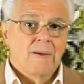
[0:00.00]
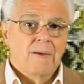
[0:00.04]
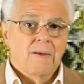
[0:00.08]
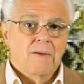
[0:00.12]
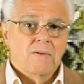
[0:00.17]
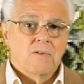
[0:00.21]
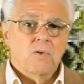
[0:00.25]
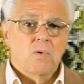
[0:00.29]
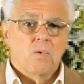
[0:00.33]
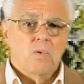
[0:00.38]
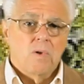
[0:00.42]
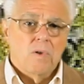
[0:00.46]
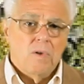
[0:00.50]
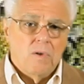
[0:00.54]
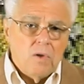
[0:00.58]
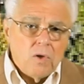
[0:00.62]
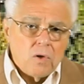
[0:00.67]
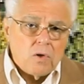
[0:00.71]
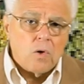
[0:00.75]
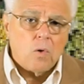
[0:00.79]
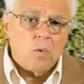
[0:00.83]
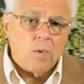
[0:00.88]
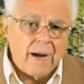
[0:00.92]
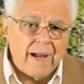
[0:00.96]
So
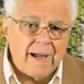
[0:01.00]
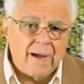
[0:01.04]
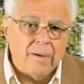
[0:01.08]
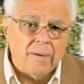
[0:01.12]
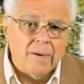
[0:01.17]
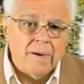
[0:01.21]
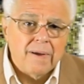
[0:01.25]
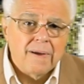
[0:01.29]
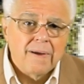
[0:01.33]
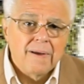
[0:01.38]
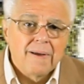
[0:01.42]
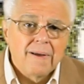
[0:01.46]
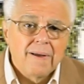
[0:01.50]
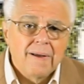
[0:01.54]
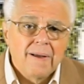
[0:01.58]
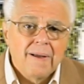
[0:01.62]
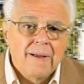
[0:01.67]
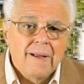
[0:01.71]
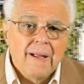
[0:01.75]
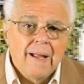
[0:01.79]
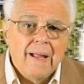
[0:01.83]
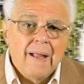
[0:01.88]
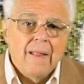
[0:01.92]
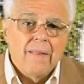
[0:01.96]
look around.
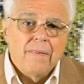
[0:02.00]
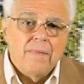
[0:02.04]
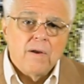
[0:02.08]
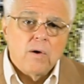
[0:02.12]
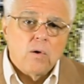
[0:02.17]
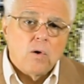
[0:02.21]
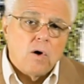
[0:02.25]
There